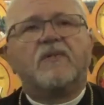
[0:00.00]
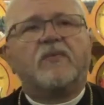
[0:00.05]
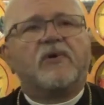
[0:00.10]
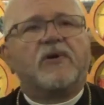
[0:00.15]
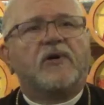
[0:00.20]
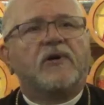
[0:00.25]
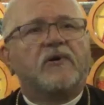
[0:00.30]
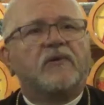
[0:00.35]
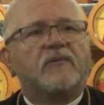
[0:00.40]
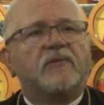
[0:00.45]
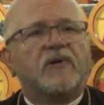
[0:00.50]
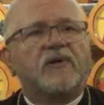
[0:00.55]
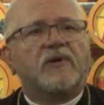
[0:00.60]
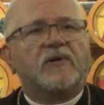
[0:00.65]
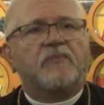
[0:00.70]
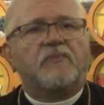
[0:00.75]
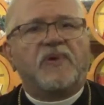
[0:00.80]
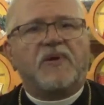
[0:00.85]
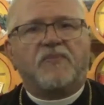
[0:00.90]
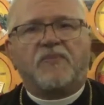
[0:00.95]
where
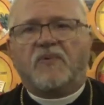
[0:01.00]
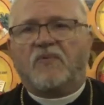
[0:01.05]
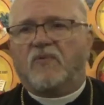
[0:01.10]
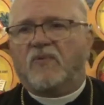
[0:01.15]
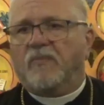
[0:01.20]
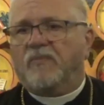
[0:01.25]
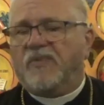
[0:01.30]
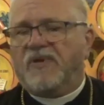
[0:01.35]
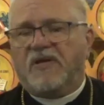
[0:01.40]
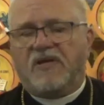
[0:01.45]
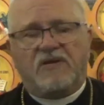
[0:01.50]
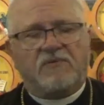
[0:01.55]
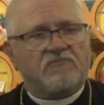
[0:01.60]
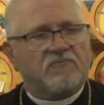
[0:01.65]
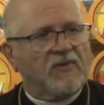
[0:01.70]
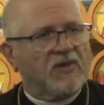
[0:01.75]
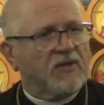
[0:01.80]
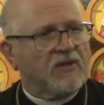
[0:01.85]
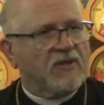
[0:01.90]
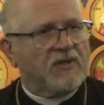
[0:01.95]
uh, people will be
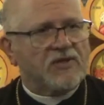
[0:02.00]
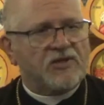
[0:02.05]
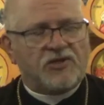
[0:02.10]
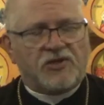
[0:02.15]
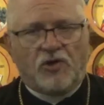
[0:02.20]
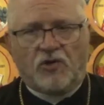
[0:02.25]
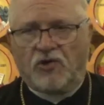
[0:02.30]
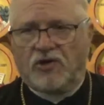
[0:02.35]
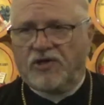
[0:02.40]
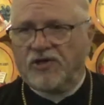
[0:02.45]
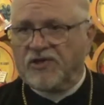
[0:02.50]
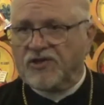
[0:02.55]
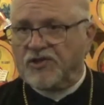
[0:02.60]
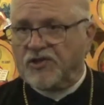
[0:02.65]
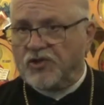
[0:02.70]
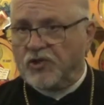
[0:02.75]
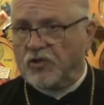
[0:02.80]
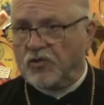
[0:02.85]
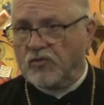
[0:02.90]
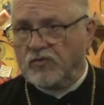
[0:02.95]
so
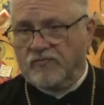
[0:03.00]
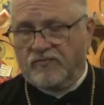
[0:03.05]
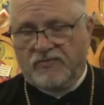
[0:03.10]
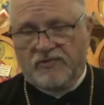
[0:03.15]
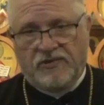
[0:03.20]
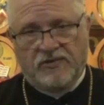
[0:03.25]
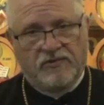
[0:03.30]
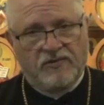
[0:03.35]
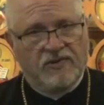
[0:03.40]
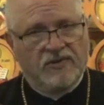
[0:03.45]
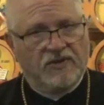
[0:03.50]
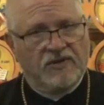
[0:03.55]
consumed